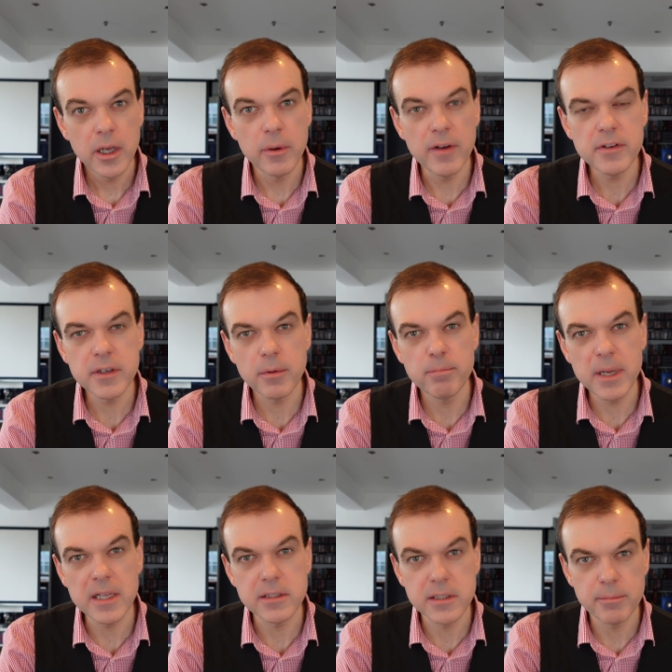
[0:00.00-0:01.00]
Whoever
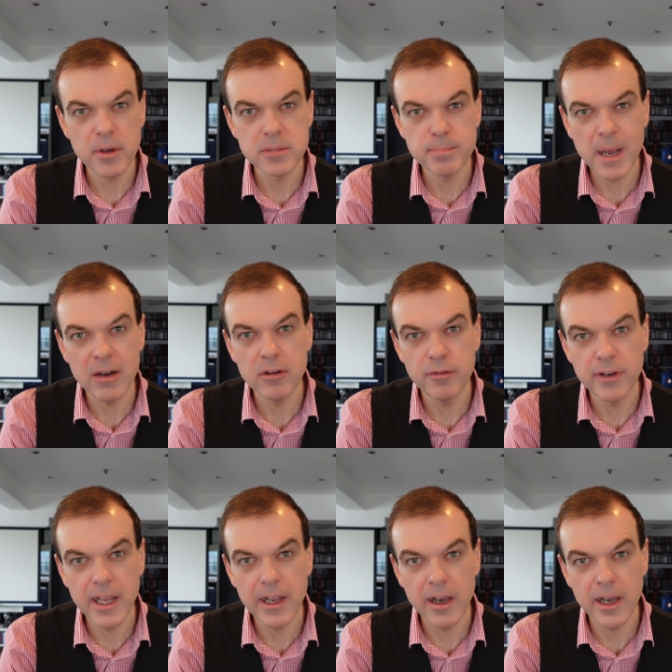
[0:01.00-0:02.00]
builds the most powerful
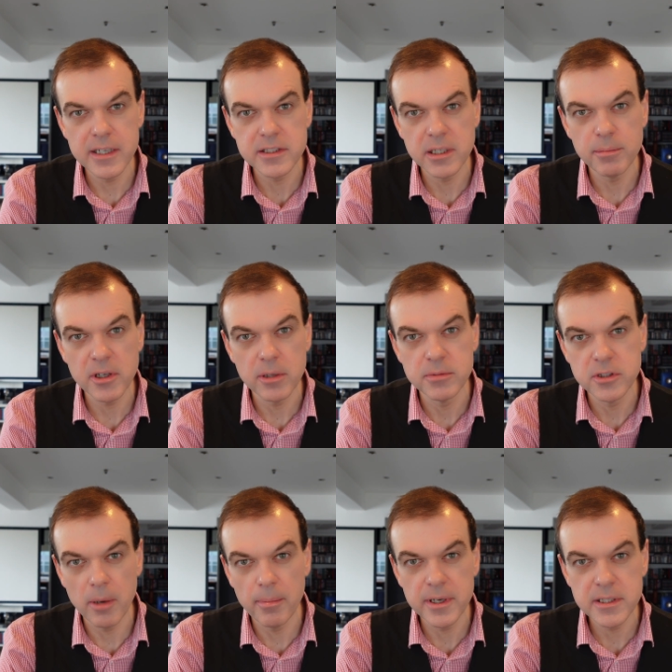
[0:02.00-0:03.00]
AI is going to become
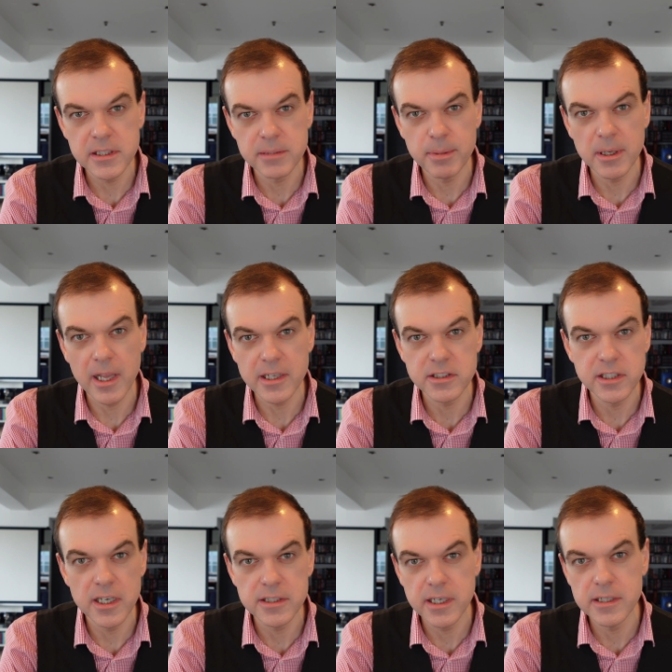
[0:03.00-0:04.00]
dominant. It's a bit like
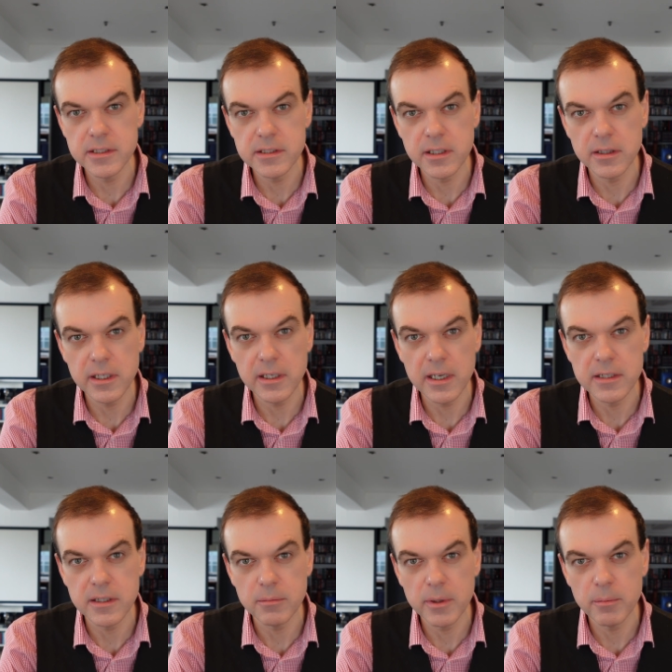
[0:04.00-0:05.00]
search engines on the
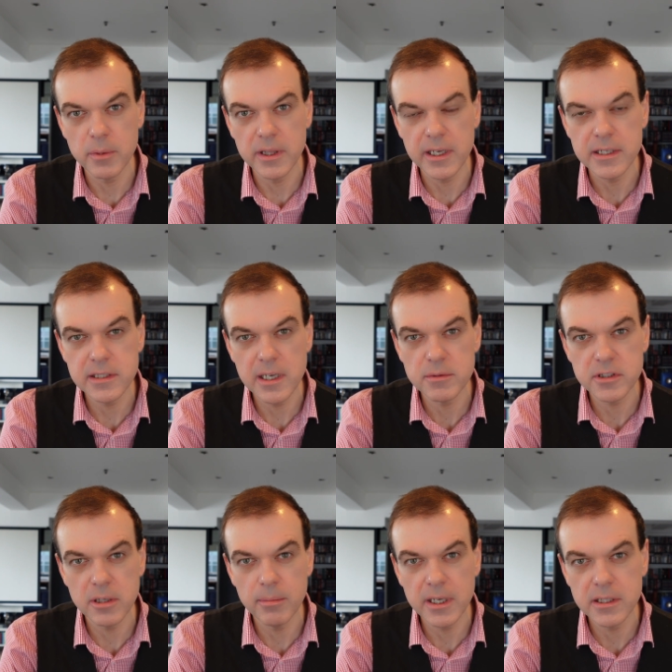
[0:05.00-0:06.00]
in, when, when the internet was
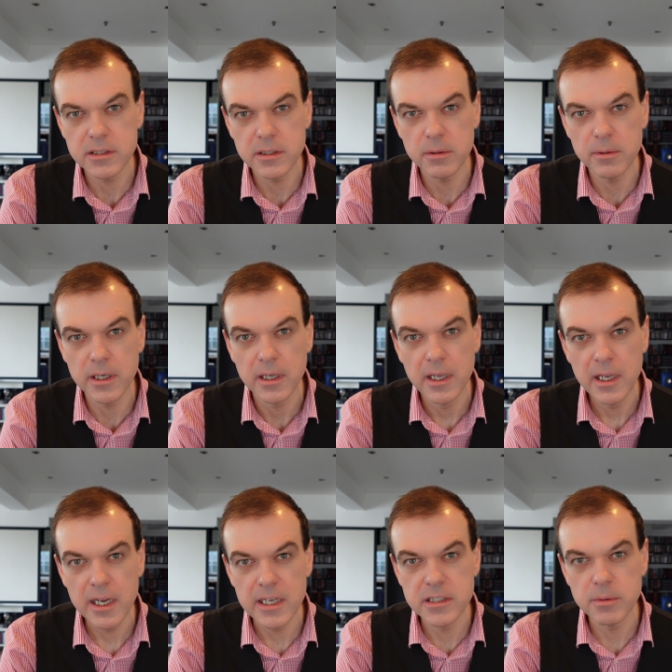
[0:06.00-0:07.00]
coming into uh,
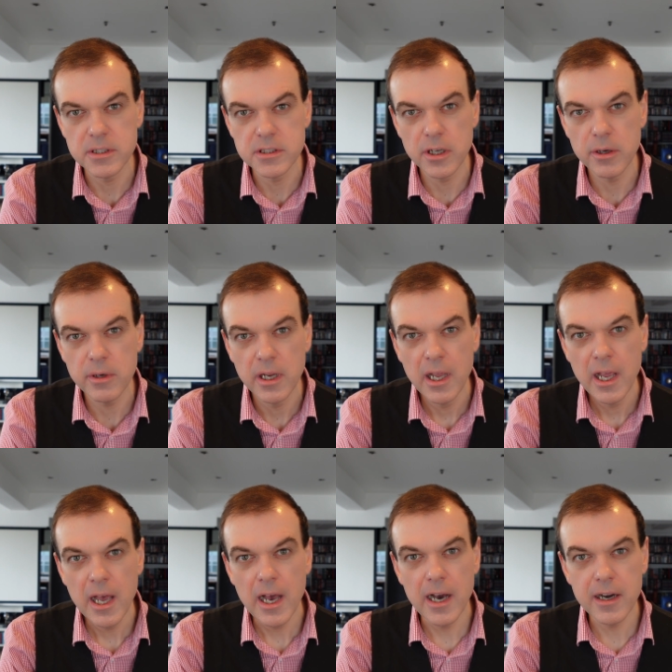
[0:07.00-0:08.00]
into its own,
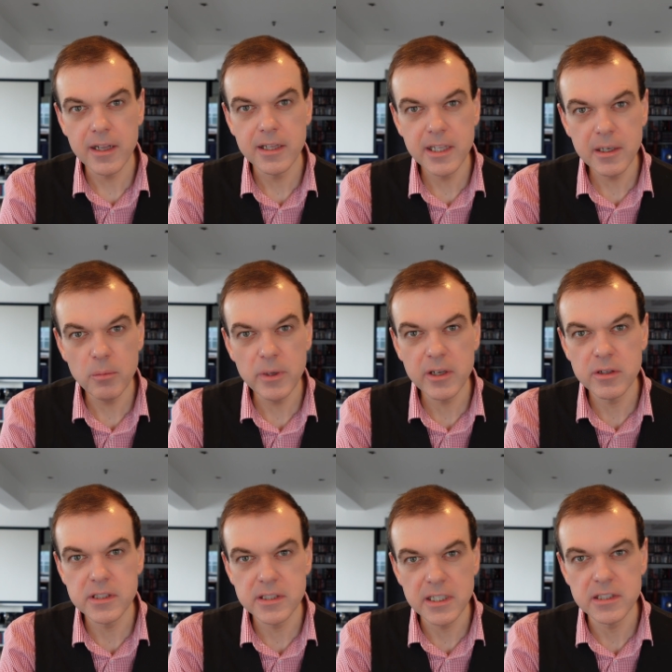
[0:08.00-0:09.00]
and I think we
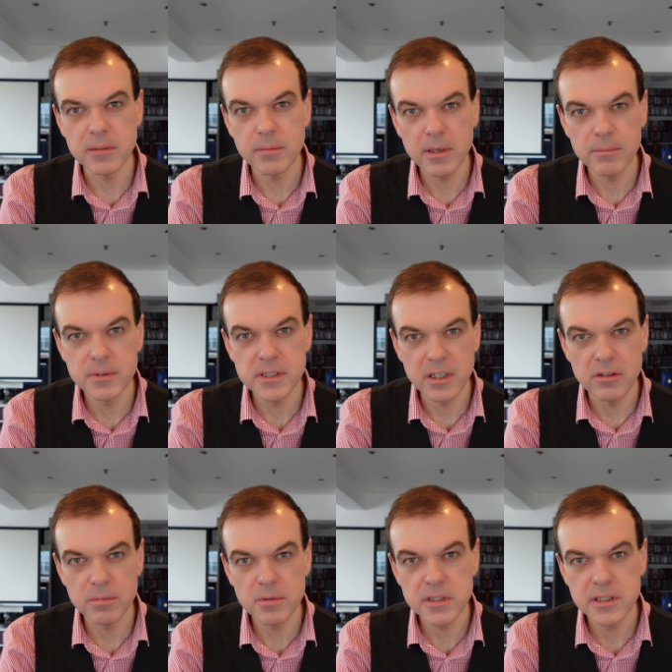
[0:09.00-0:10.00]
could see some
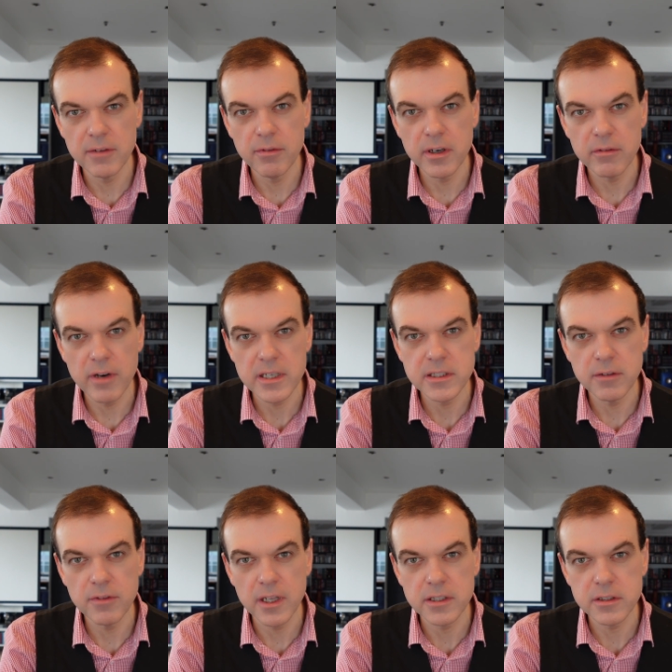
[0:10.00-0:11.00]
considerable civil unrest if
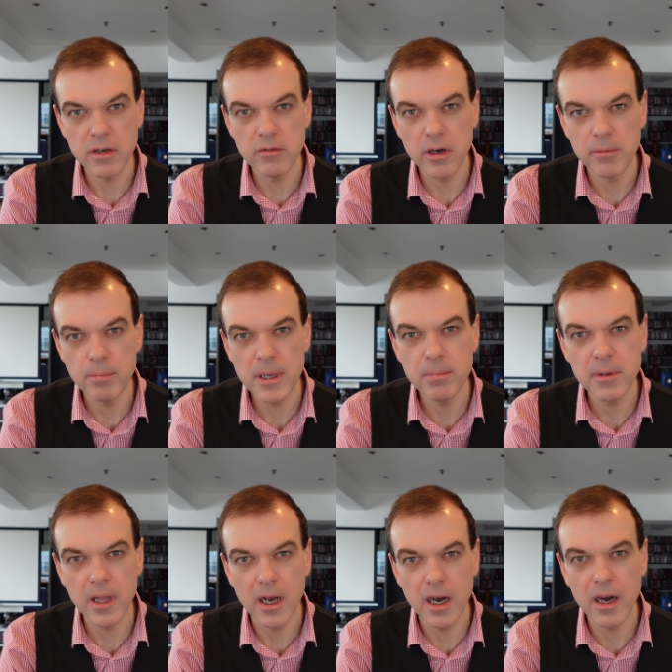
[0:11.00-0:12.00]
things go wrong.
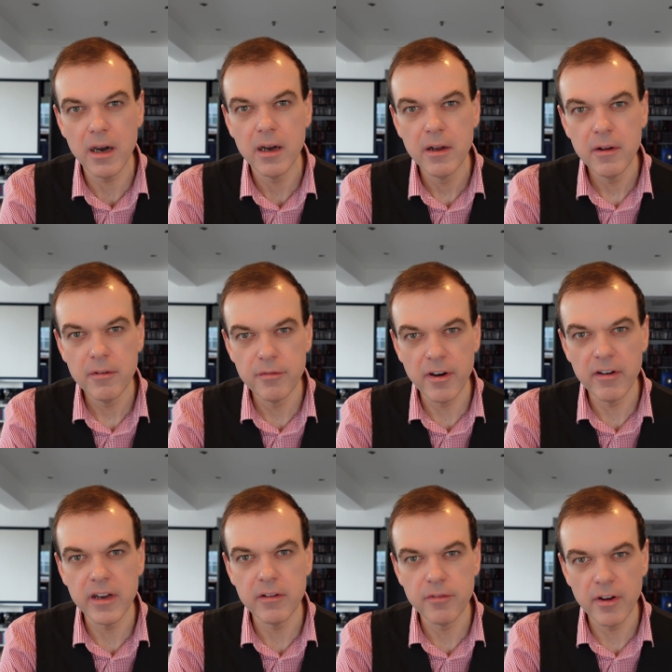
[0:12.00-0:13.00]
People are
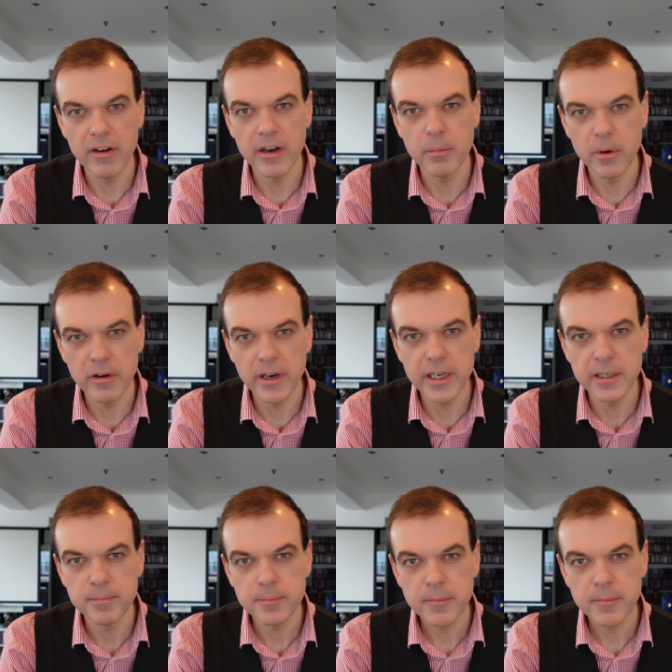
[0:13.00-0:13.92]
very very worried.